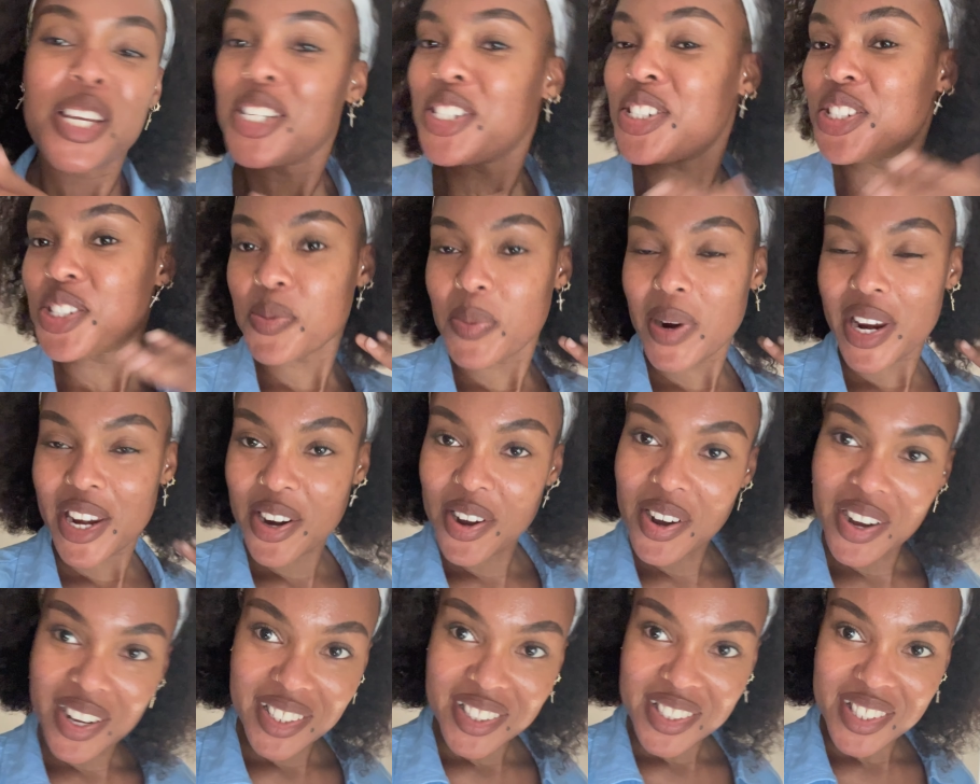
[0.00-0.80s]
Should we
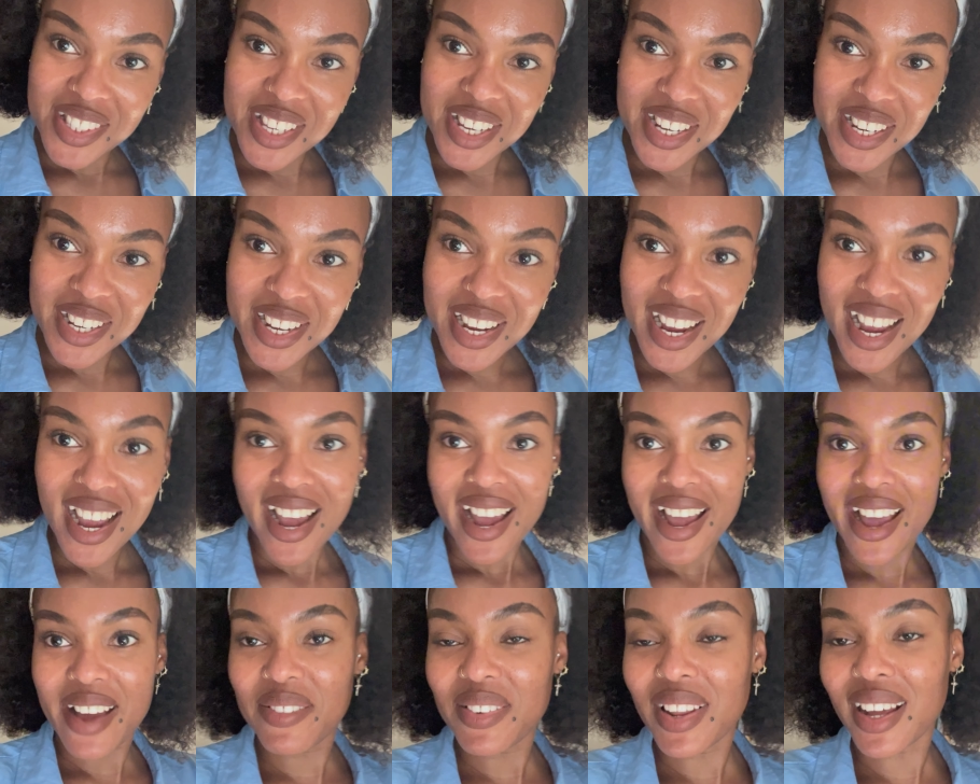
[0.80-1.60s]
not?
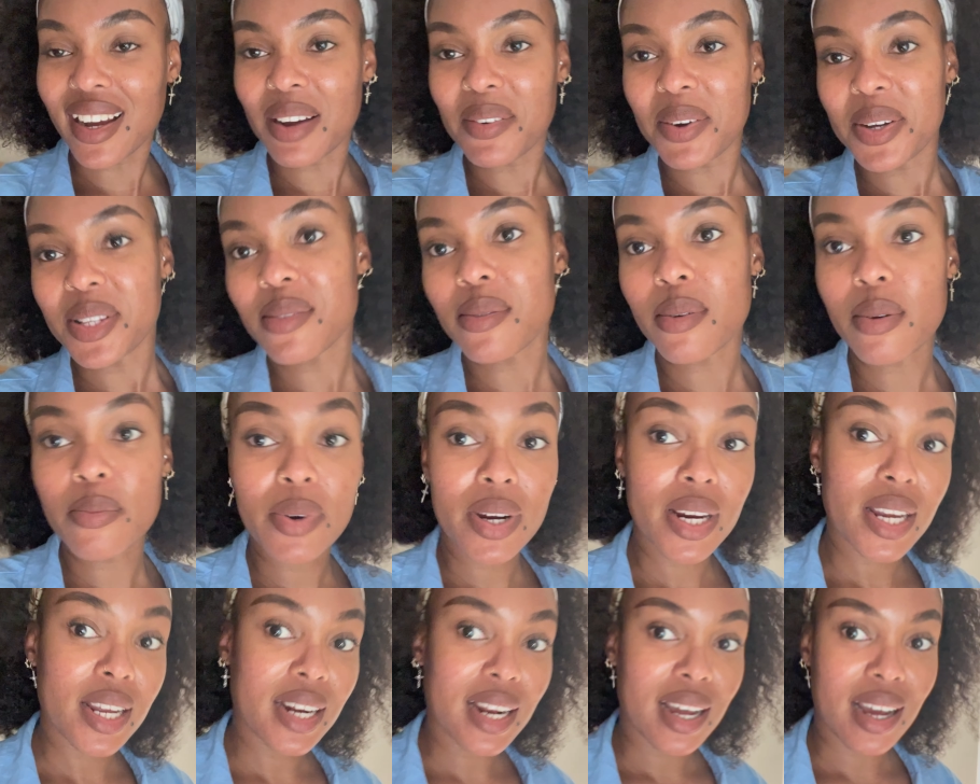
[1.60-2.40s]
I feel like I'm going to be
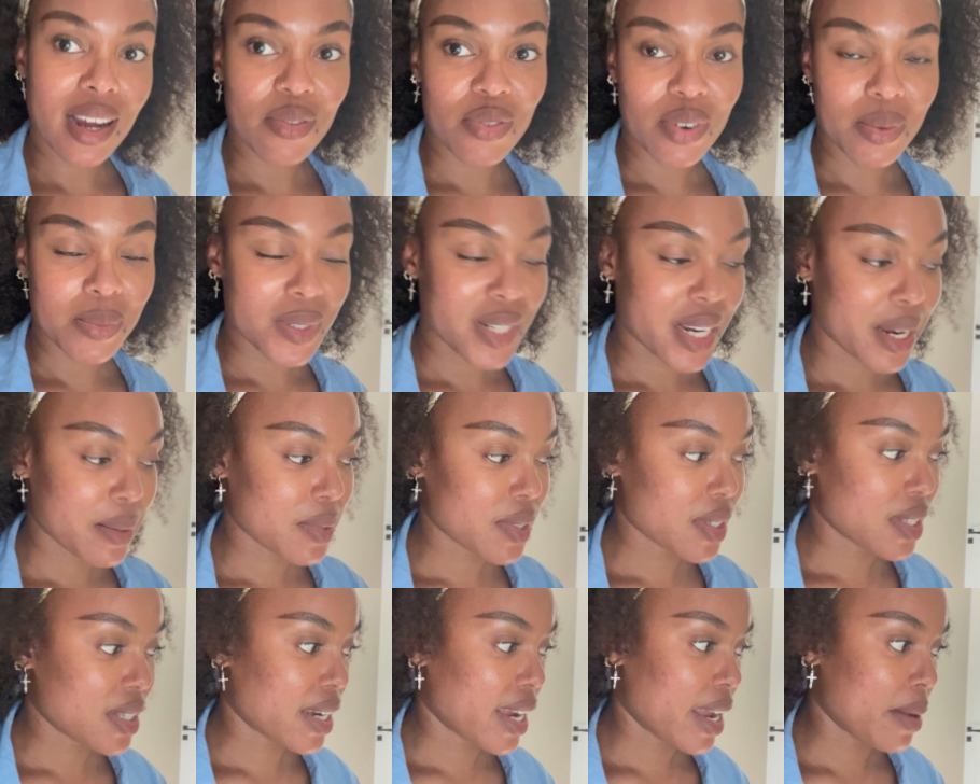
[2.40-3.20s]
bringing her from time
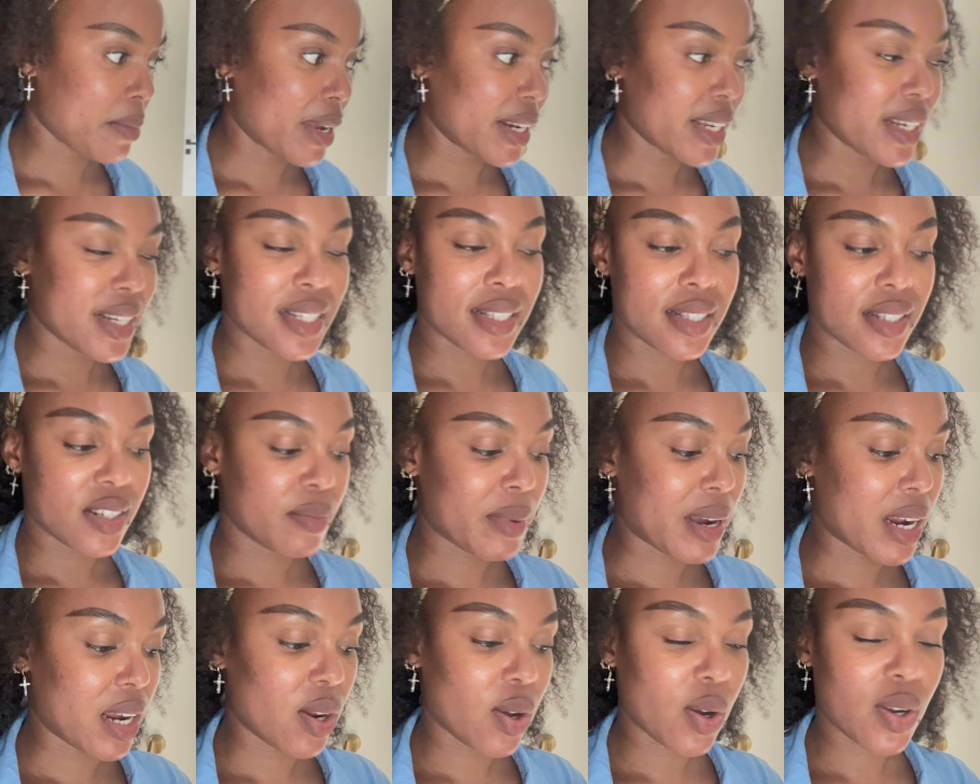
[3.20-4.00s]
to time, at least till
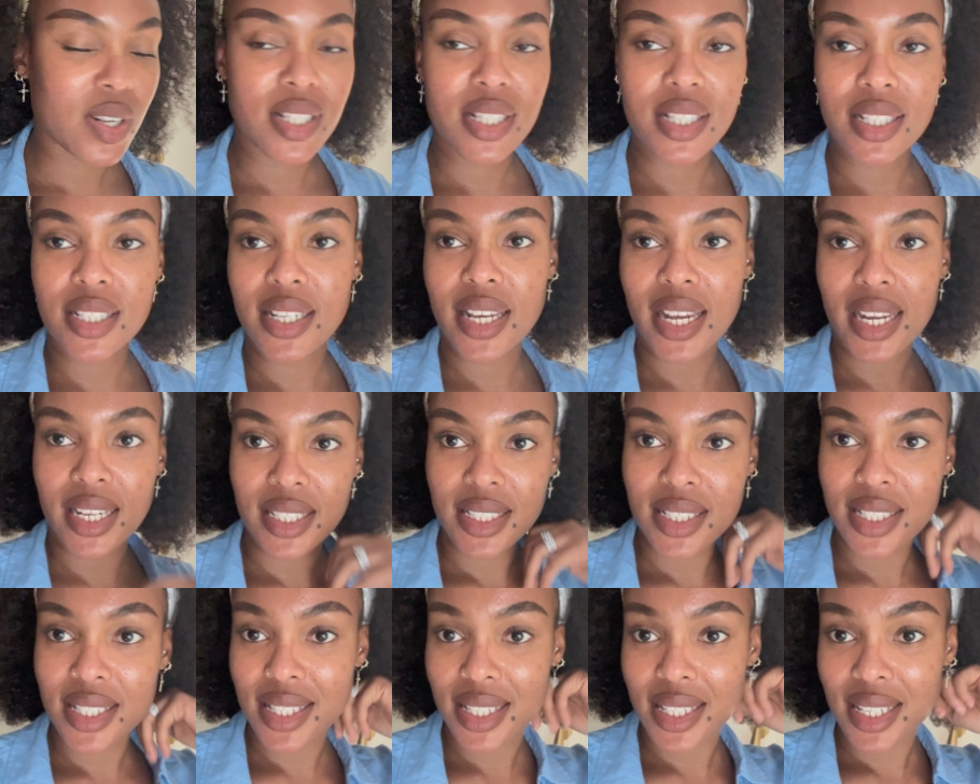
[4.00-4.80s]
my locks
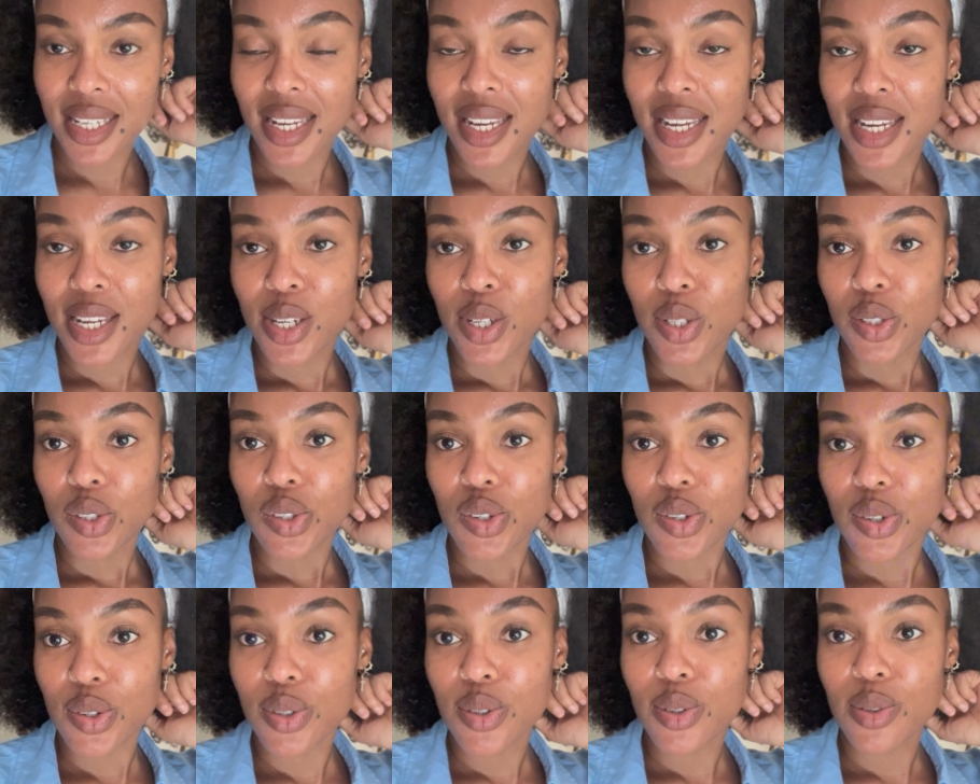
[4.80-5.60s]
get
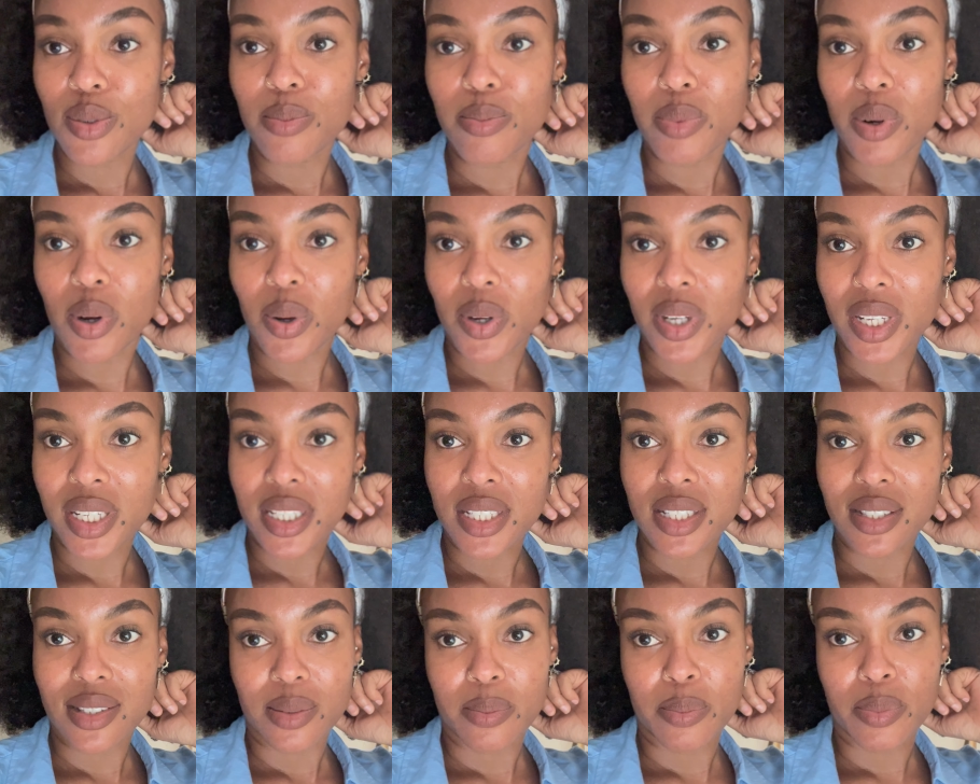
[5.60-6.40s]
too
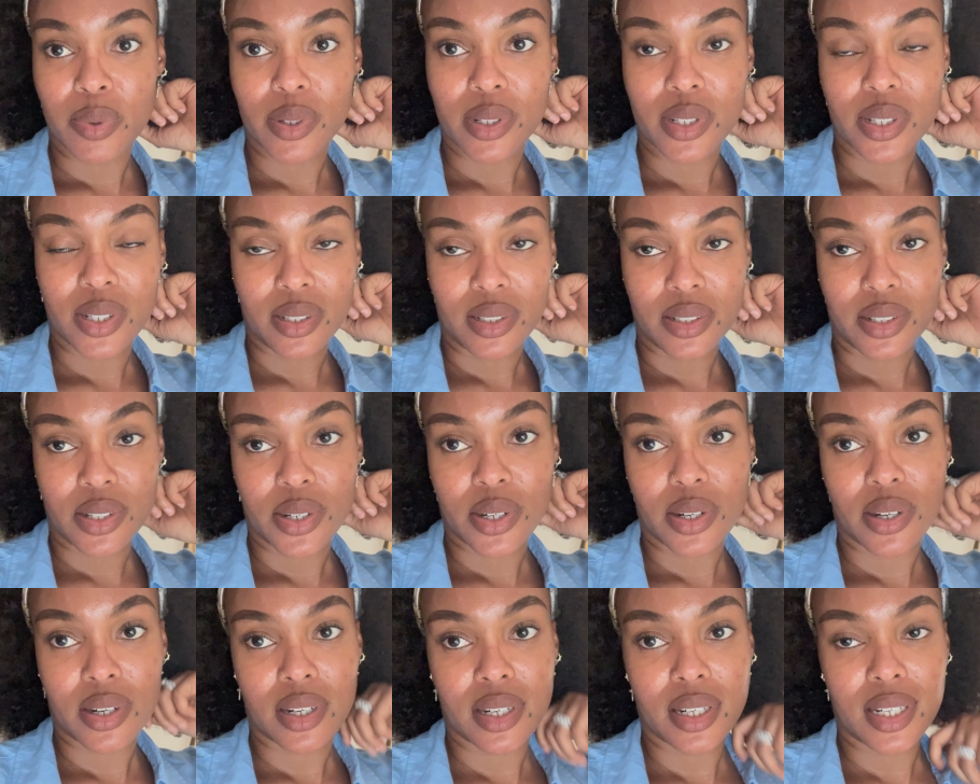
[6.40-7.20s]
bulky to put
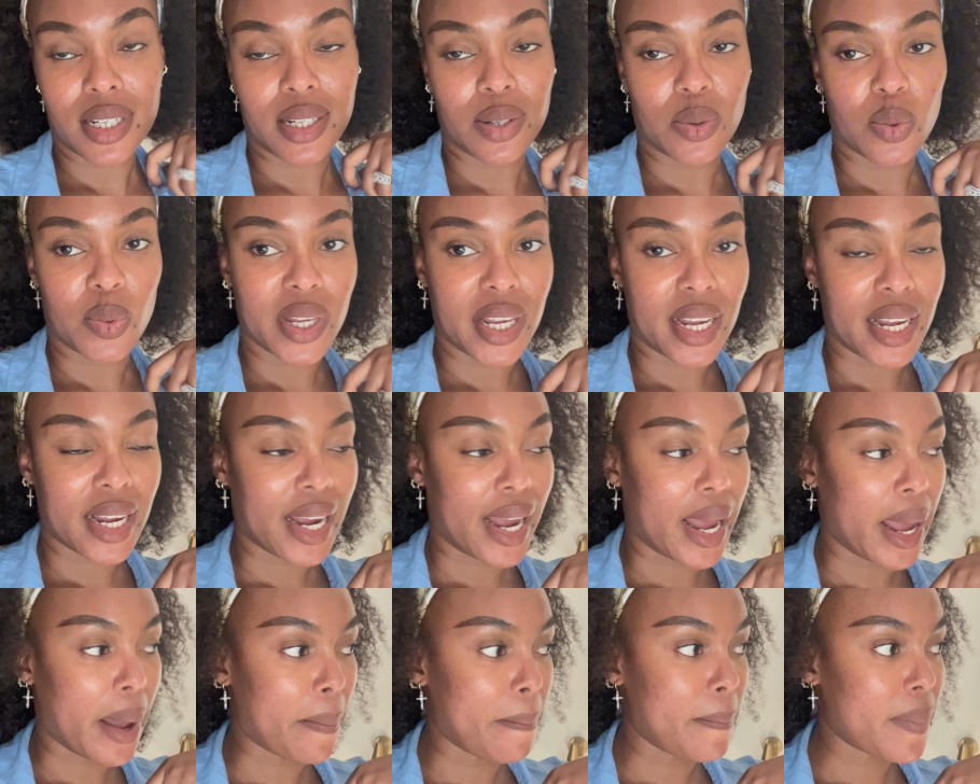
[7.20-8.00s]
under a wig
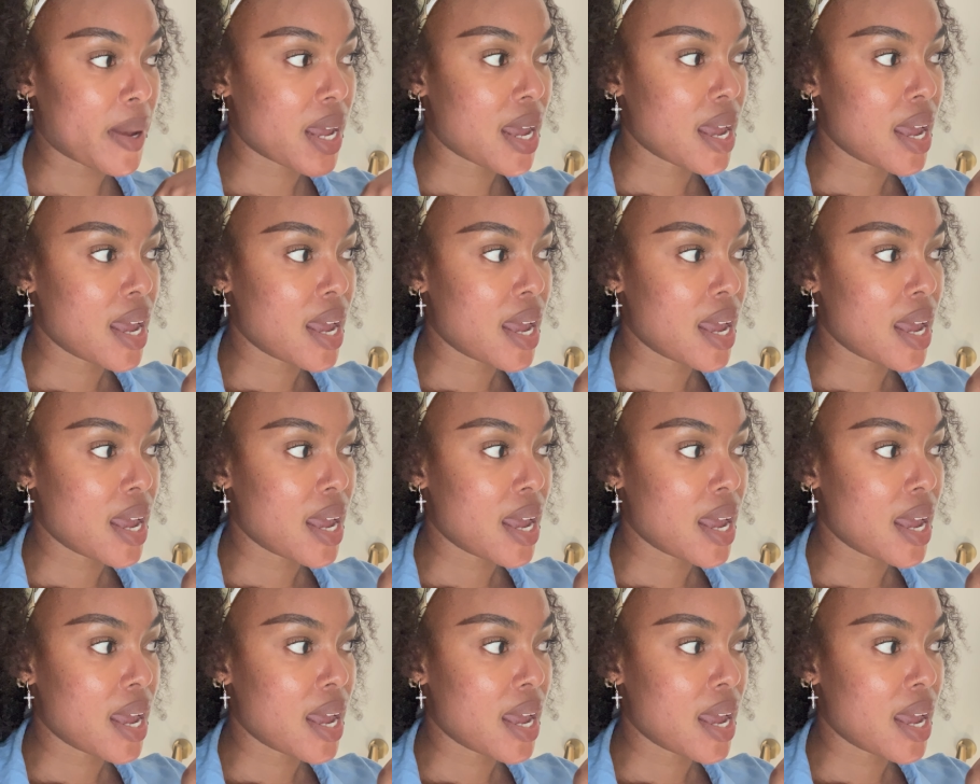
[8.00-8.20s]
cap.